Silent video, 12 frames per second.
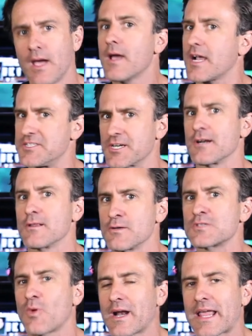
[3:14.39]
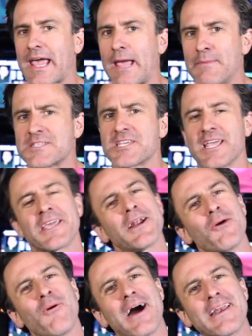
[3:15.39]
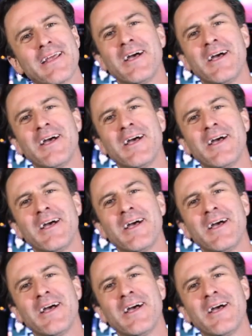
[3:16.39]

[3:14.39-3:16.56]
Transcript: because you're going to lose one game and say, you know what?